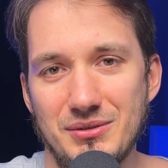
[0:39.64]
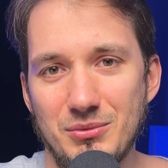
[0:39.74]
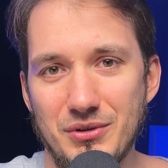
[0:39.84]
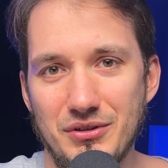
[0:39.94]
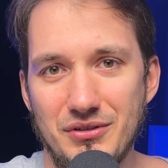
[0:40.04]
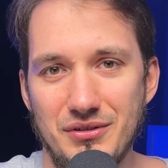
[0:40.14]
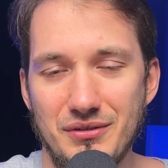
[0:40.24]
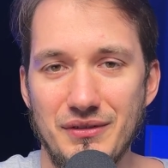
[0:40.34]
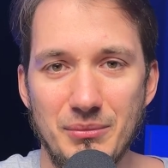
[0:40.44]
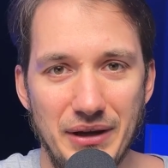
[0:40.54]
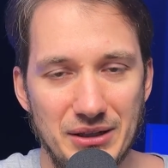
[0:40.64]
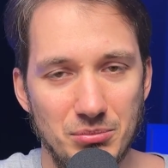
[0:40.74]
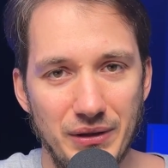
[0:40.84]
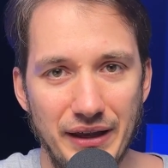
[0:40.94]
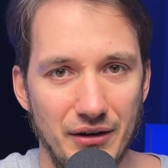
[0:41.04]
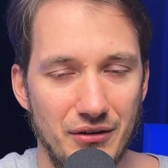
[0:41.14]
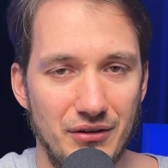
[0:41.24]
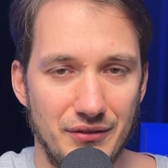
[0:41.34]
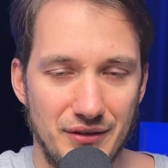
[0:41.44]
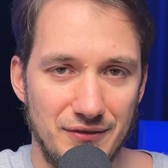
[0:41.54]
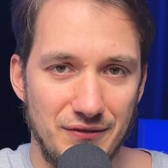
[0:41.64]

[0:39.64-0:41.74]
was the main player on this